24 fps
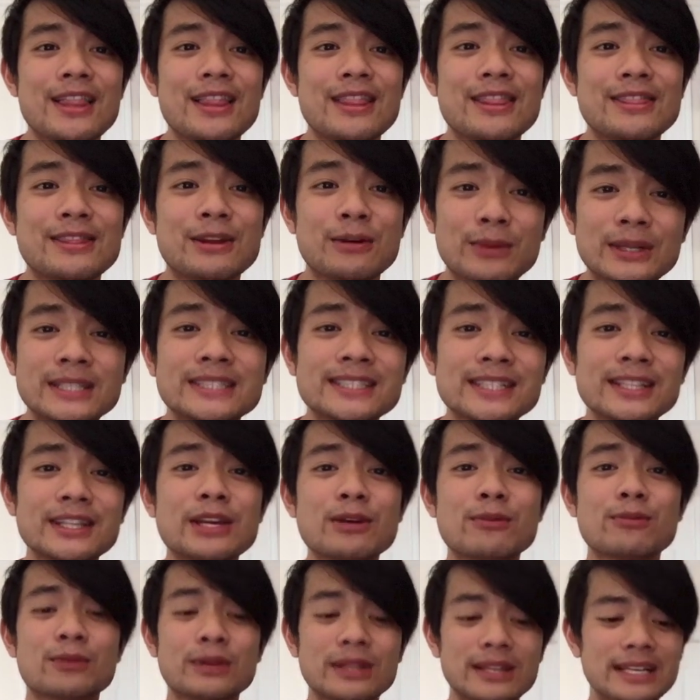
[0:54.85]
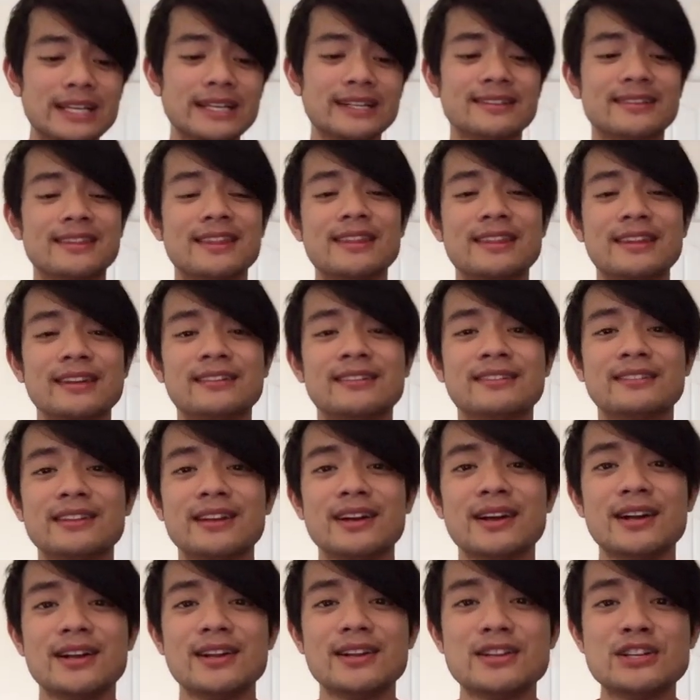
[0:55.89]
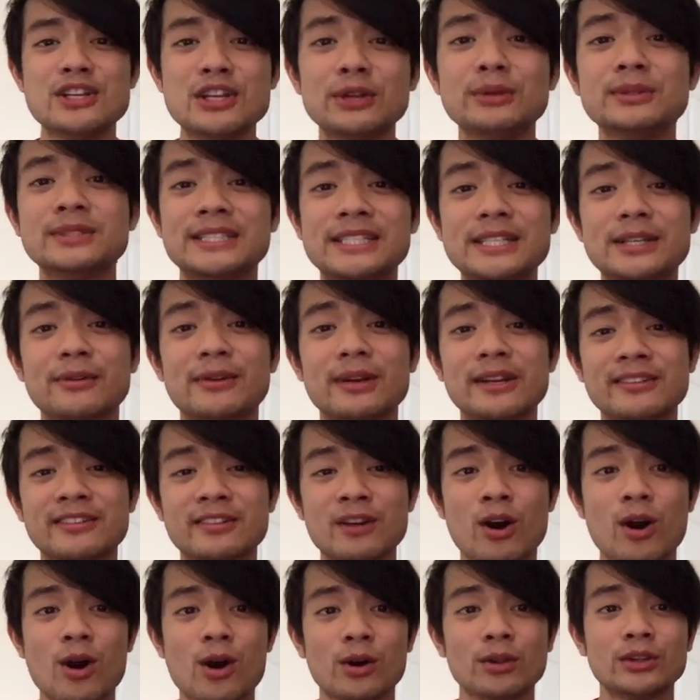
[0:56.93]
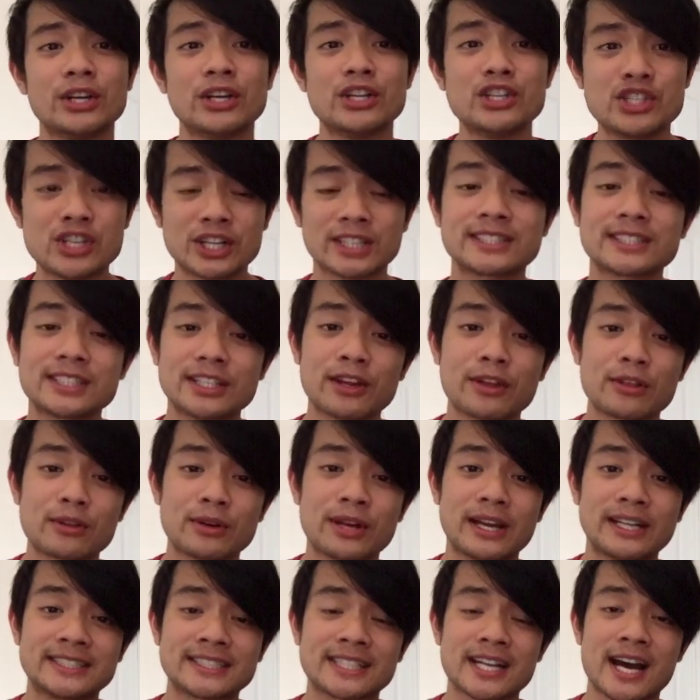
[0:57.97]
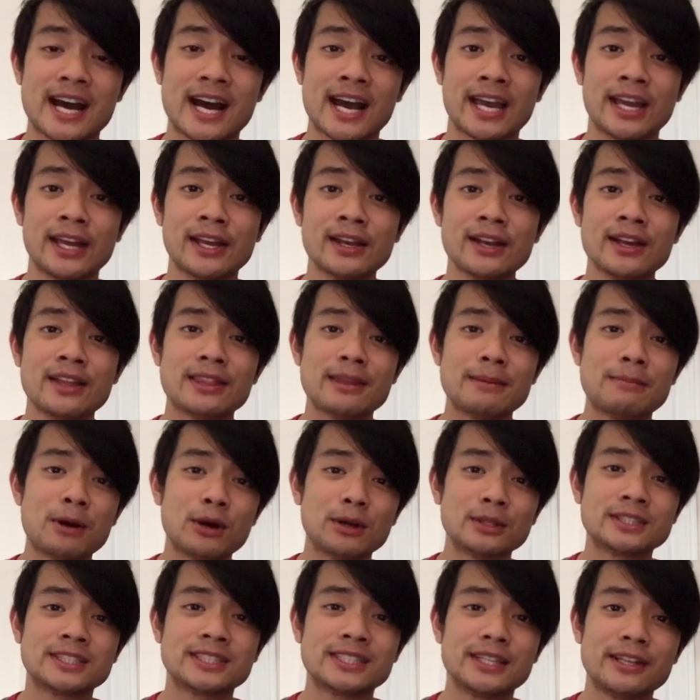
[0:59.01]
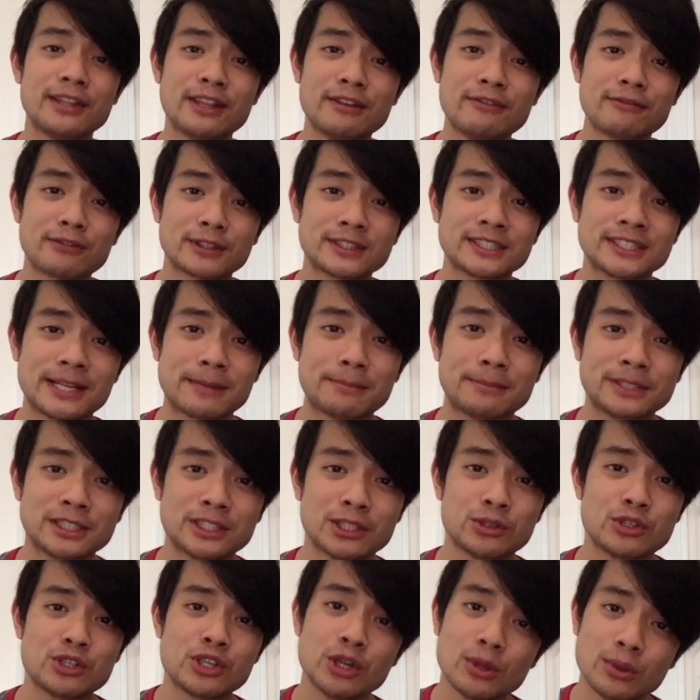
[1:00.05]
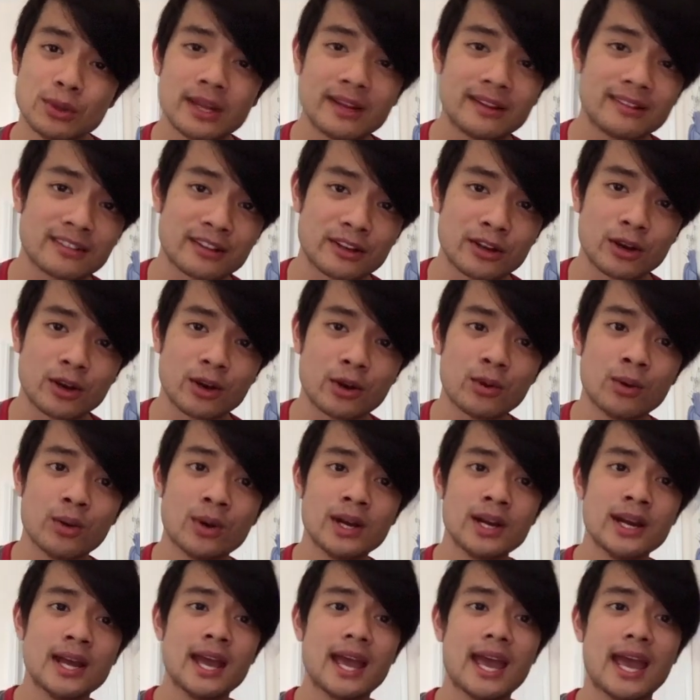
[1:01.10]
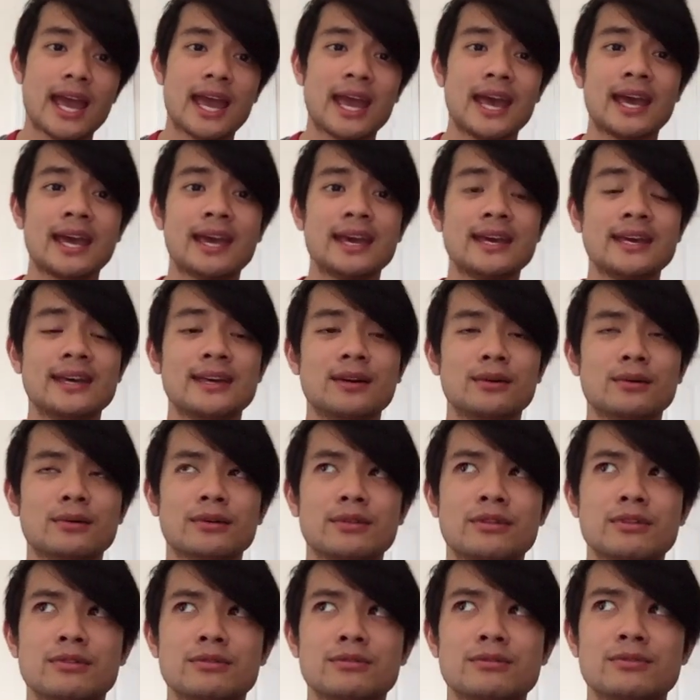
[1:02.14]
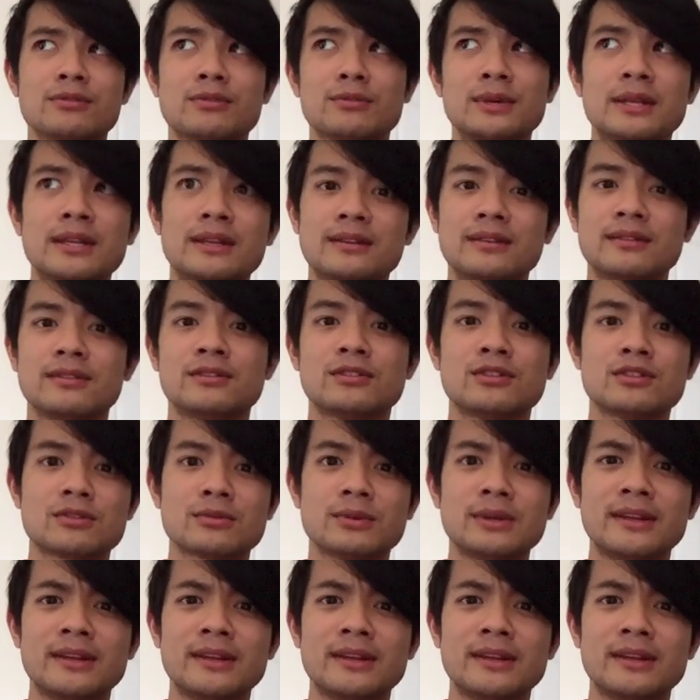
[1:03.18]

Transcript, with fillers: they recently released this new series called Just Another Nice Guy. They posted the first episode two days ago, and or three three